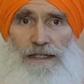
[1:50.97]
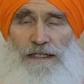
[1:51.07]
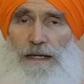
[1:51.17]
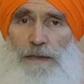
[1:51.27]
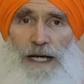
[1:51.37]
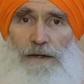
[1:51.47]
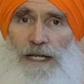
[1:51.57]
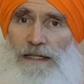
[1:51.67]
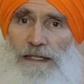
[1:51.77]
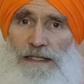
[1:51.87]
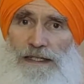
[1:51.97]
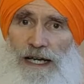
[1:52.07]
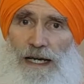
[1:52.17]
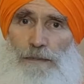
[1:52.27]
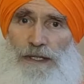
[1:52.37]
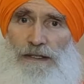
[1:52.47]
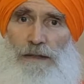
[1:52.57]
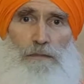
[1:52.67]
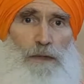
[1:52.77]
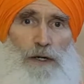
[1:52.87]
somehow that doesn't happen.
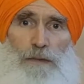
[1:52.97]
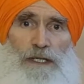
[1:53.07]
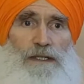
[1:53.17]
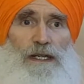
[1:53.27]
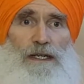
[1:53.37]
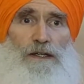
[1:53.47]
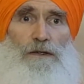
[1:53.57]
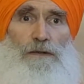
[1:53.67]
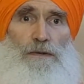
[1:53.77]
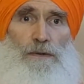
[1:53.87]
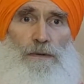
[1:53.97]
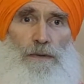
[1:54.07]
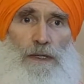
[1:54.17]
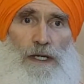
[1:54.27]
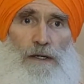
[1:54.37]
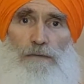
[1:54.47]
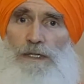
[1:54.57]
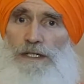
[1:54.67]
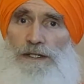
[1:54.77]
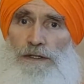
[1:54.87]
The moment that you
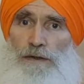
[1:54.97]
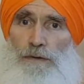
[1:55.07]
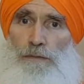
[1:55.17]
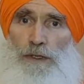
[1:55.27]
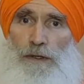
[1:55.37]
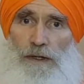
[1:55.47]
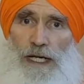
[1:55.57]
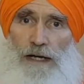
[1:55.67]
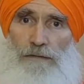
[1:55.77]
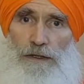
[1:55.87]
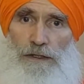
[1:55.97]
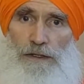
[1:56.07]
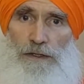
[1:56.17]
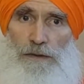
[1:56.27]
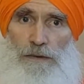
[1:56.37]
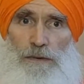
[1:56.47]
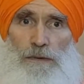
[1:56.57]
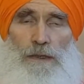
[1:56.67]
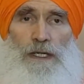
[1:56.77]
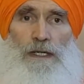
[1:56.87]
resume your effort to